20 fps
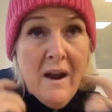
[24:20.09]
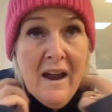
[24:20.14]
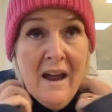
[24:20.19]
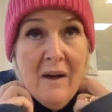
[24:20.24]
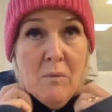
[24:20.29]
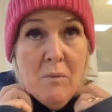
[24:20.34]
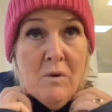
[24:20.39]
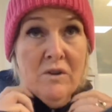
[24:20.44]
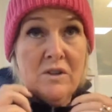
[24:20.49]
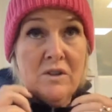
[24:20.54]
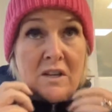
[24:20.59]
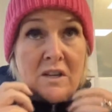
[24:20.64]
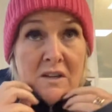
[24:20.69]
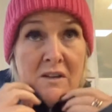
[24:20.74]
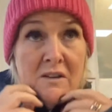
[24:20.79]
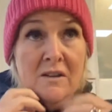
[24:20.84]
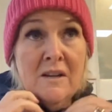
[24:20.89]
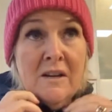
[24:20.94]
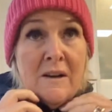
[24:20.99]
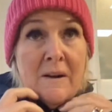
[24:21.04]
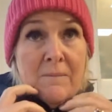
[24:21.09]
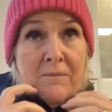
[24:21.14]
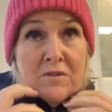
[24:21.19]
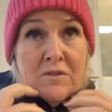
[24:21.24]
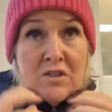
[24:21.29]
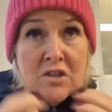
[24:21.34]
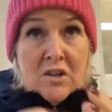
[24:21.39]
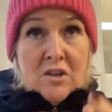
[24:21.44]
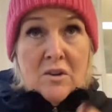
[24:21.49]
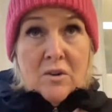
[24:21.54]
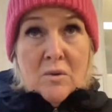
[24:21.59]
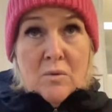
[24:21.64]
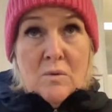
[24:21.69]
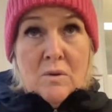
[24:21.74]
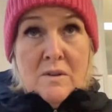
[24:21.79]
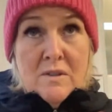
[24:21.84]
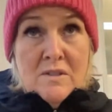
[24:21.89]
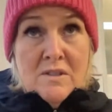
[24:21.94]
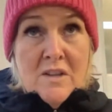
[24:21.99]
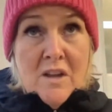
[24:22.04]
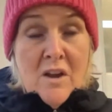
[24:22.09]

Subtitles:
where I want you to.